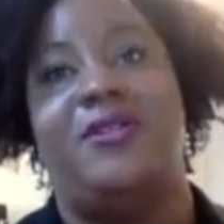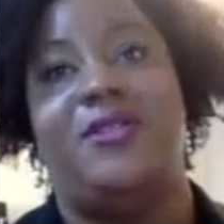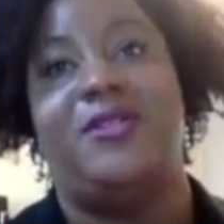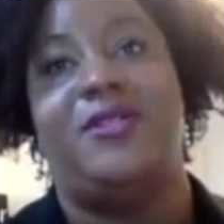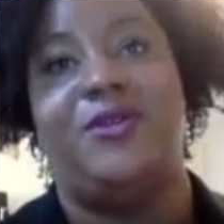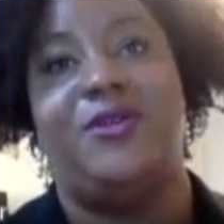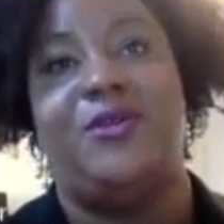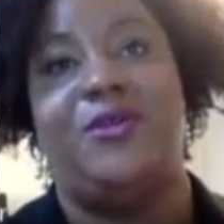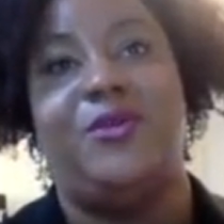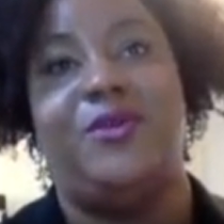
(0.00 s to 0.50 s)

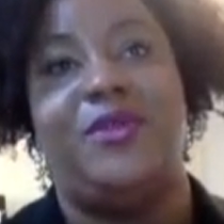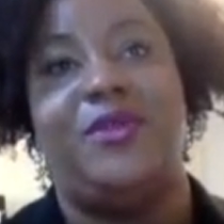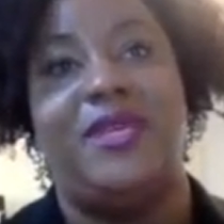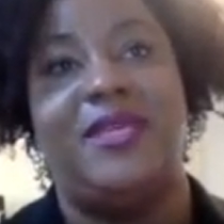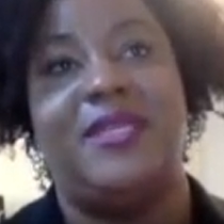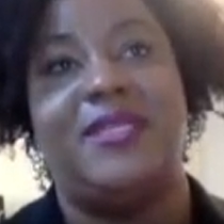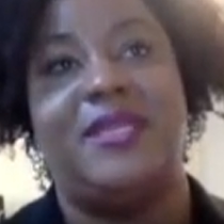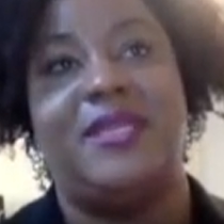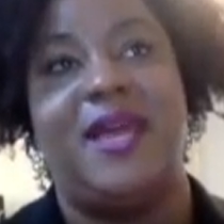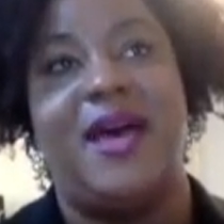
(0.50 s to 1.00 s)
to
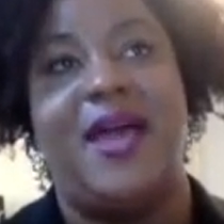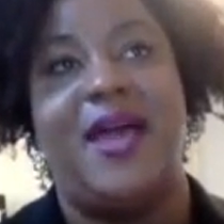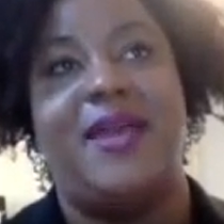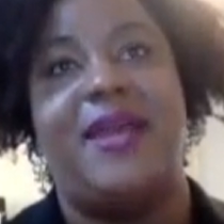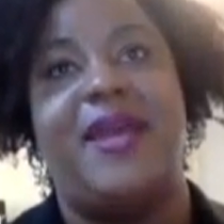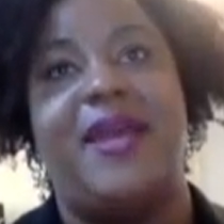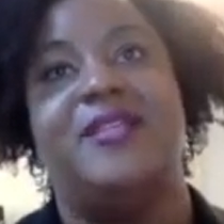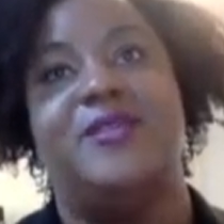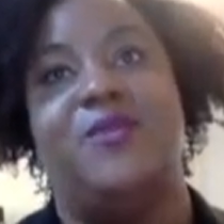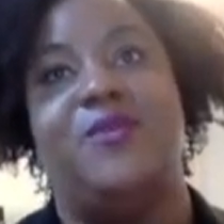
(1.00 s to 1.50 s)
this slide,
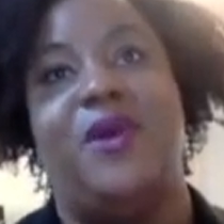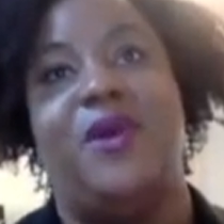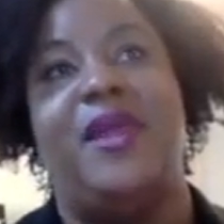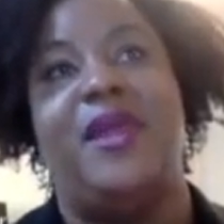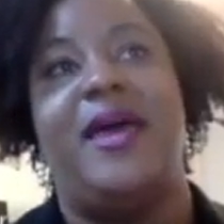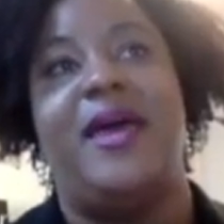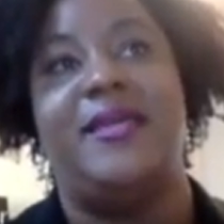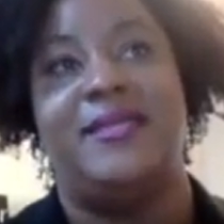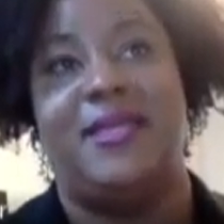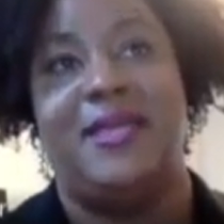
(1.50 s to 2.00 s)
as well
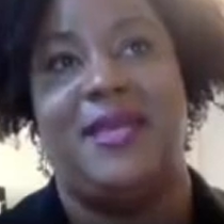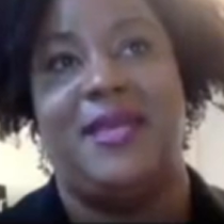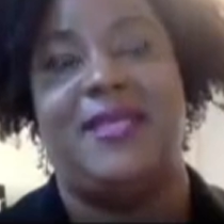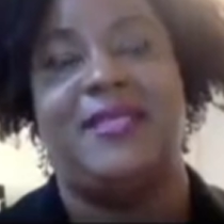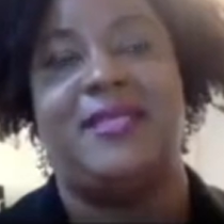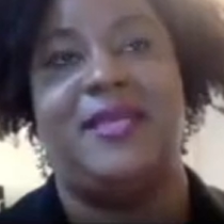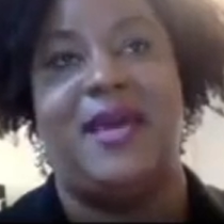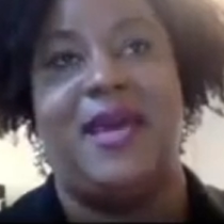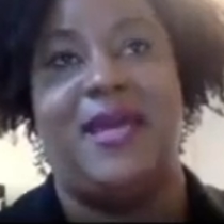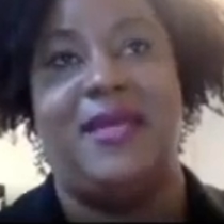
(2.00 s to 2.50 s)
as the
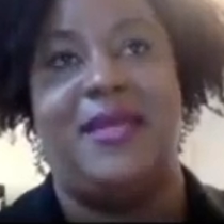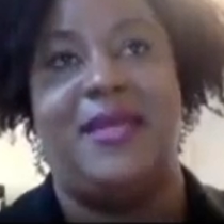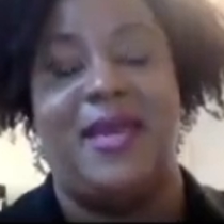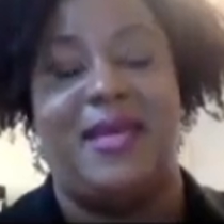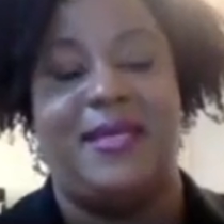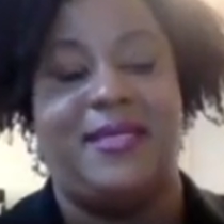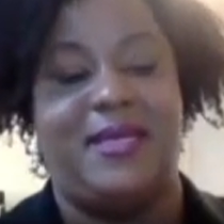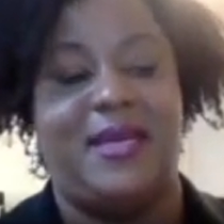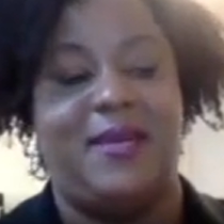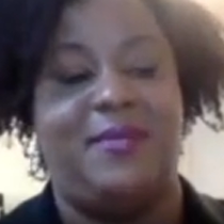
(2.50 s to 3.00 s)
next slide
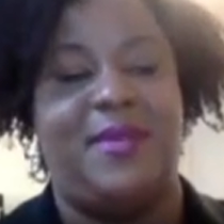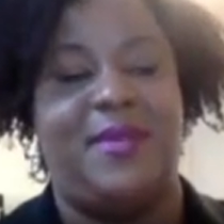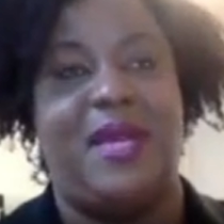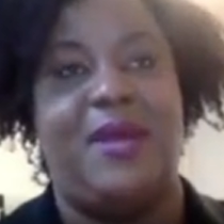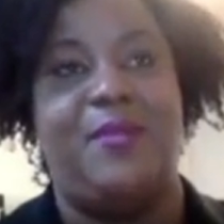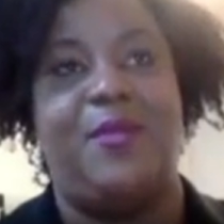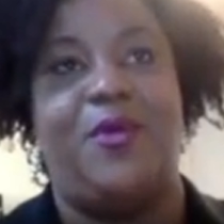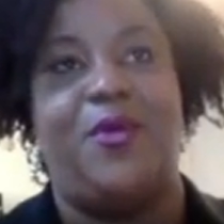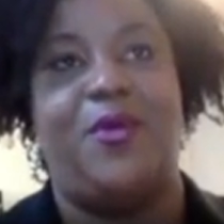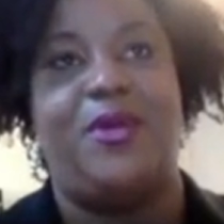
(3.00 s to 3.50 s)
that
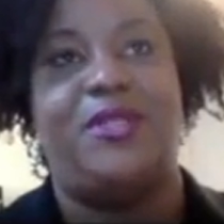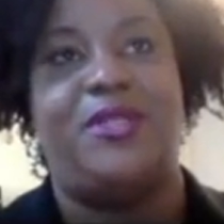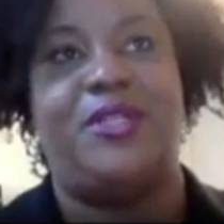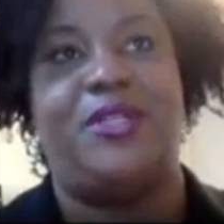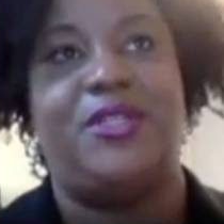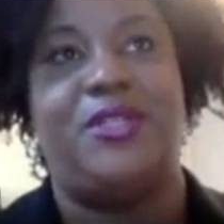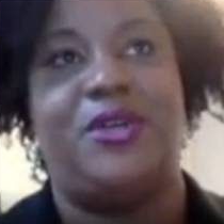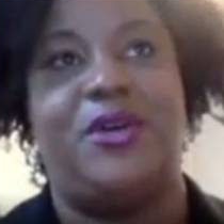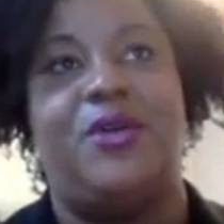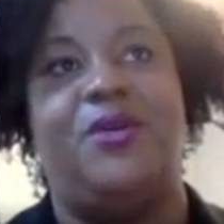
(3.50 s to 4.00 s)
I'm going to
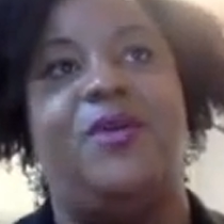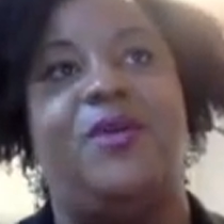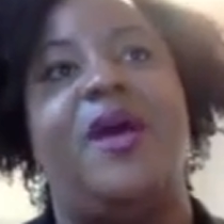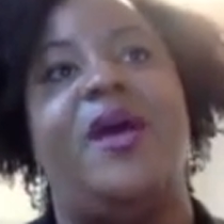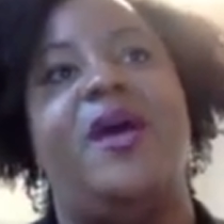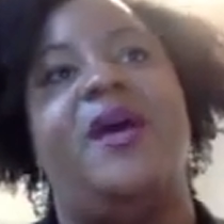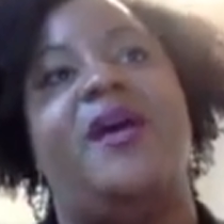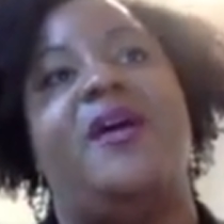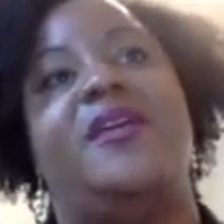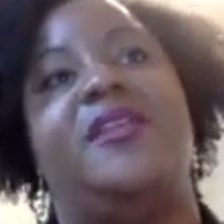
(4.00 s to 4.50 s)
show.
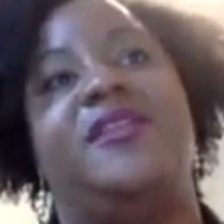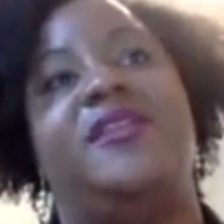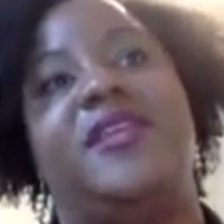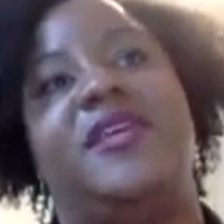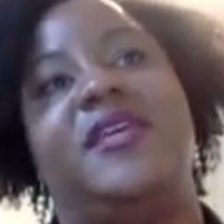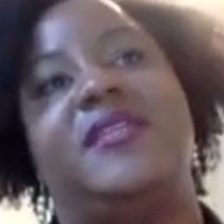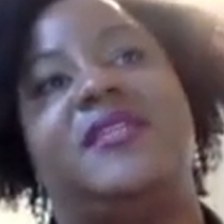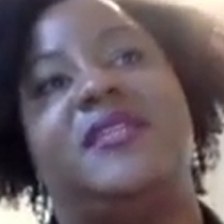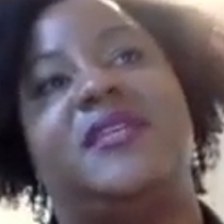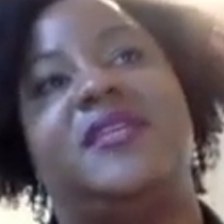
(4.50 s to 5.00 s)

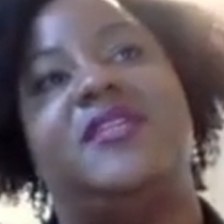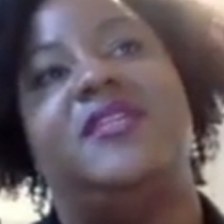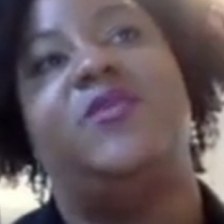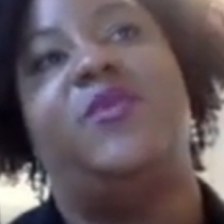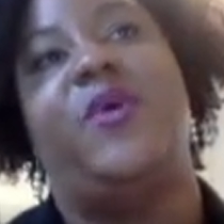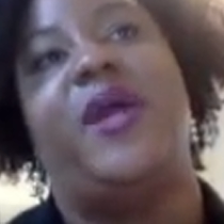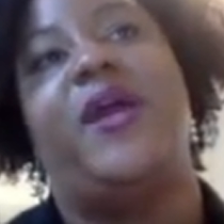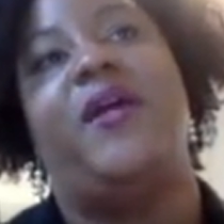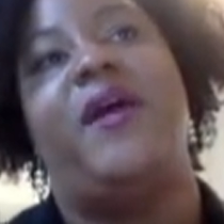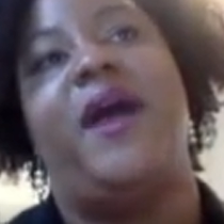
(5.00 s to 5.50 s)
This is
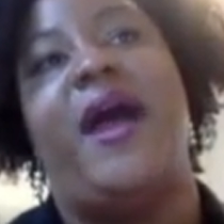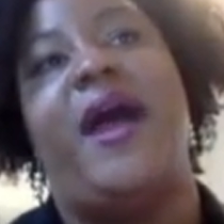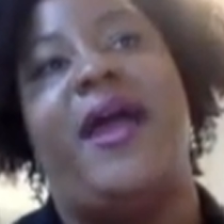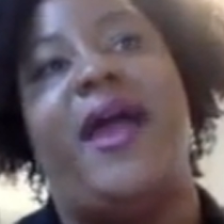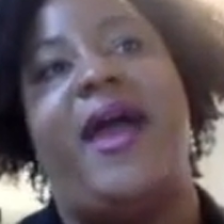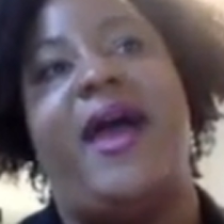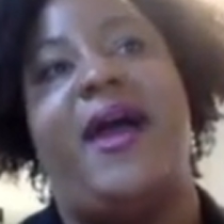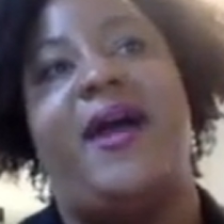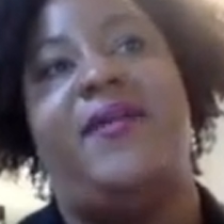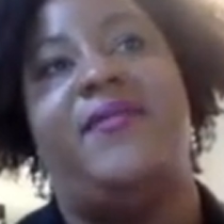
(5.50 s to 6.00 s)
where I
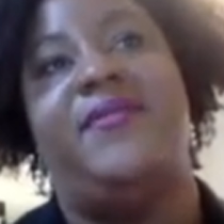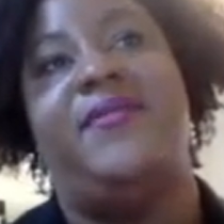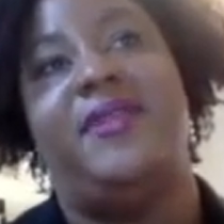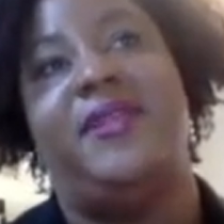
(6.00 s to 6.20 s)
have the